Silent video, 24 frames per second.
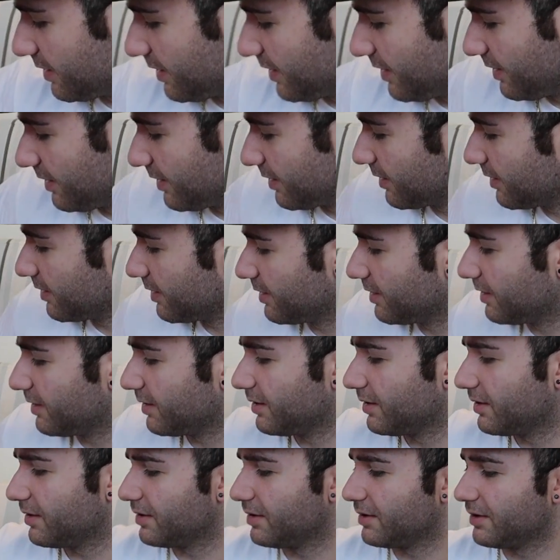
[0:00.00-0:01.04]

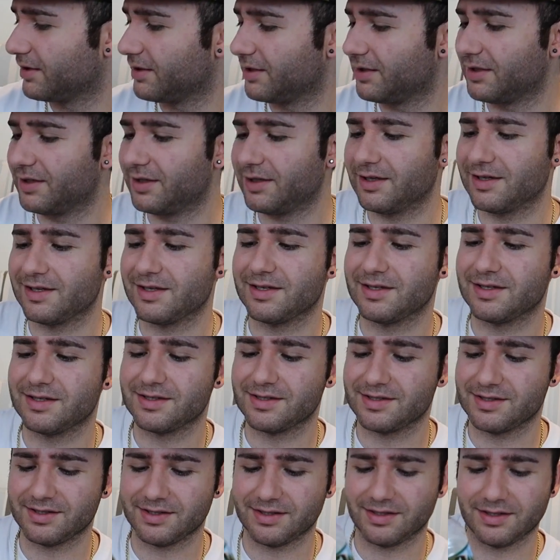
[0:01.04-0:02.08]
thing
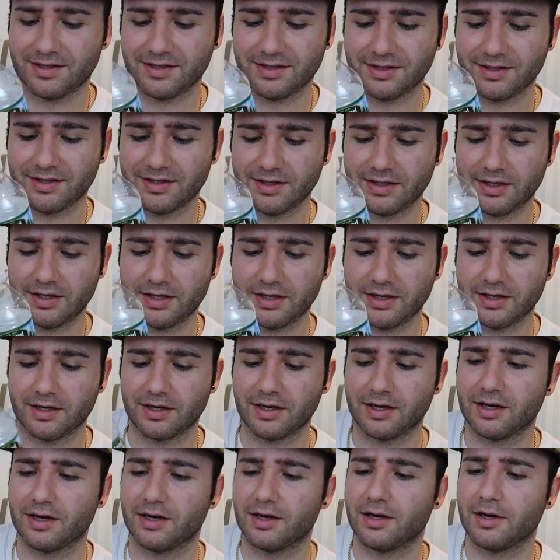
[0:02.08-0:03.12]
is
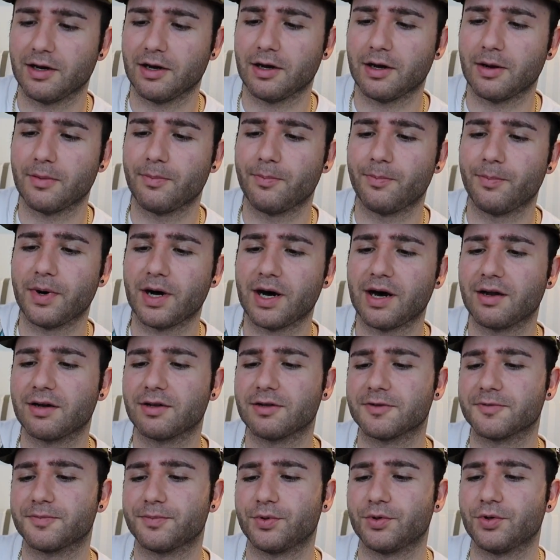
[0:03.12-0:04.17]
a
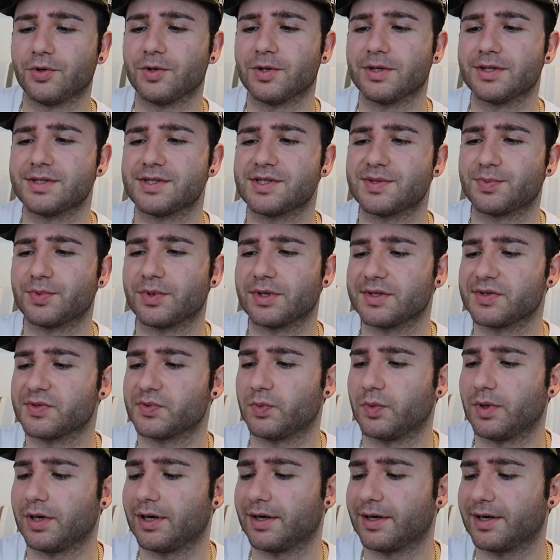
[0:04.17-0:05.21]
bottle of Poland
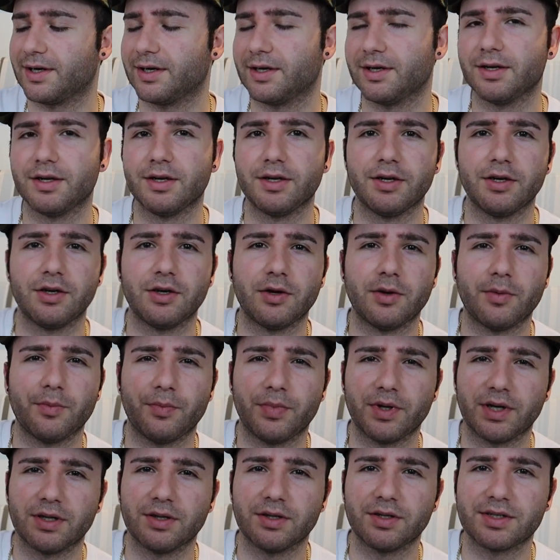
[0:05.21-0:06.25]
Springs water,
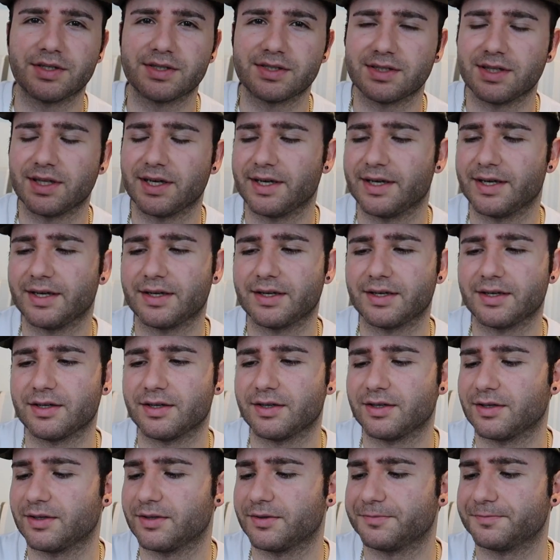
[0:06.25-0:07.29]
but it looks
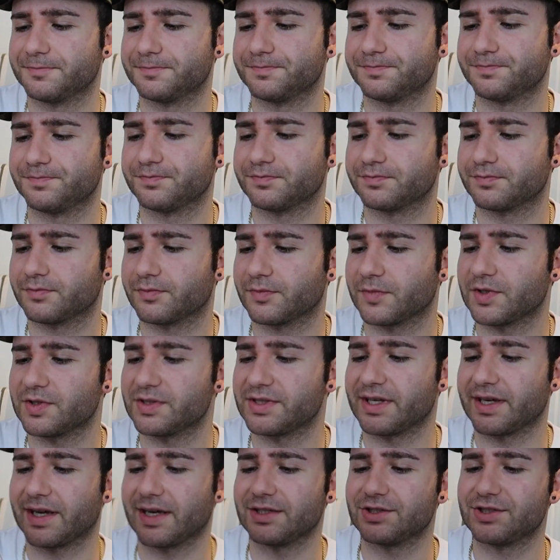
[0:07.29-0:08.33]
like
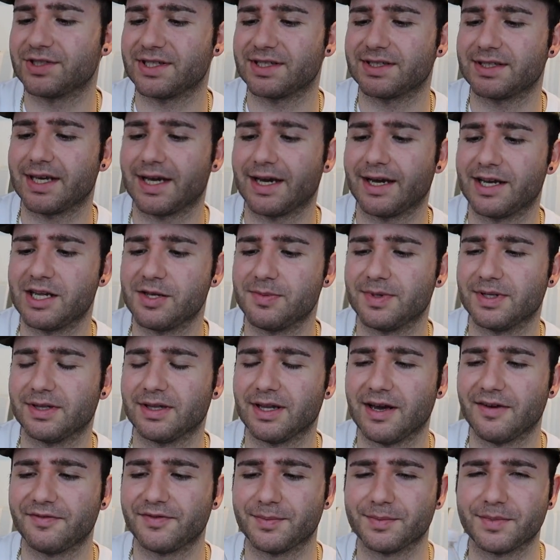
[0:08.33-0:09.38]
there's like just a tiny
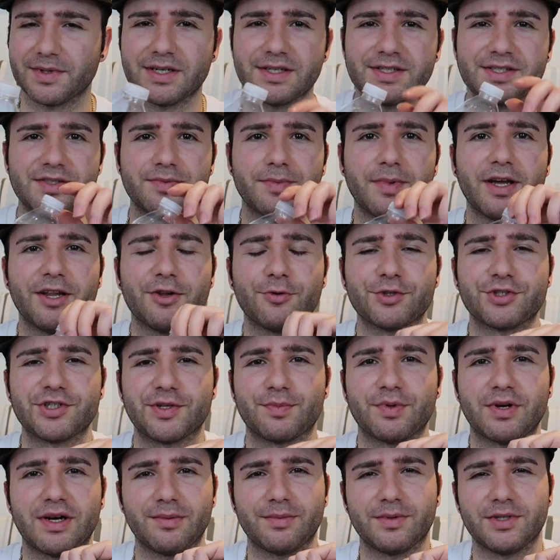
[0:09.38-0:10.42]
bit left. I'm gonna smell it,
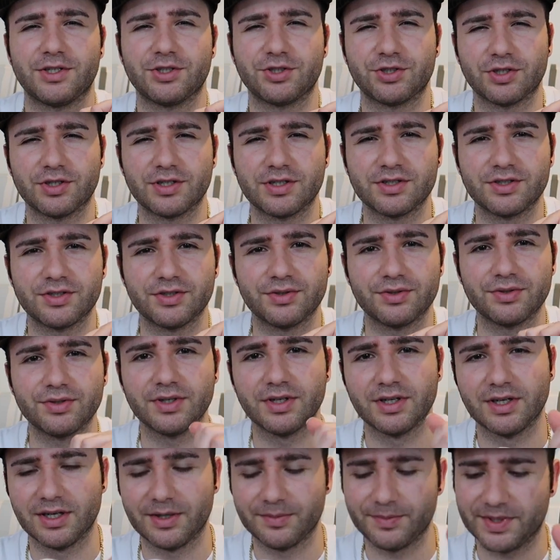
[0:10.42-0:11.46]
which I probably shouldn't
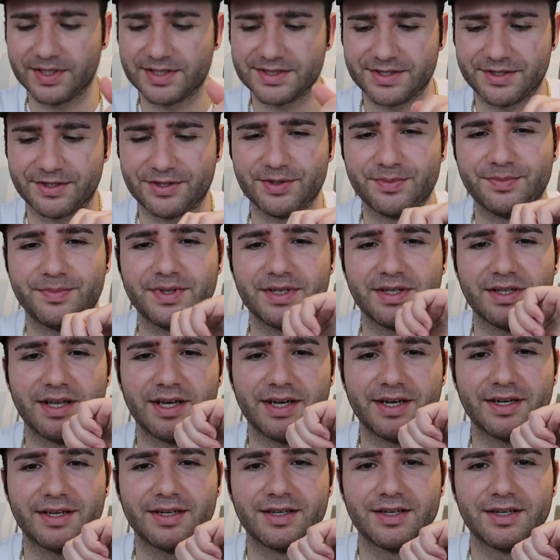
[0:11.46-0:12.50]
do because it could
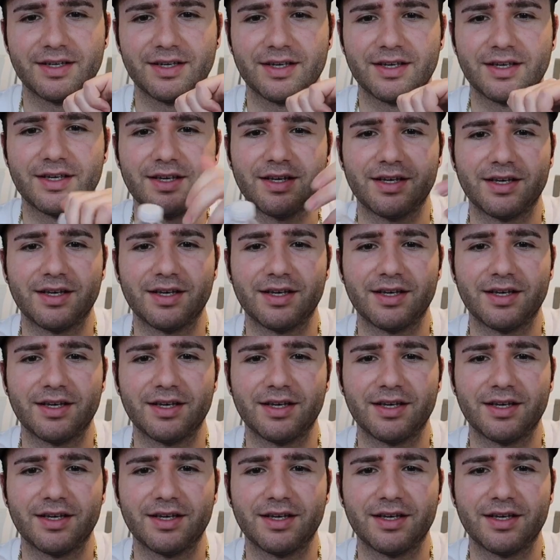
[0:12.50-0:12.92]
be like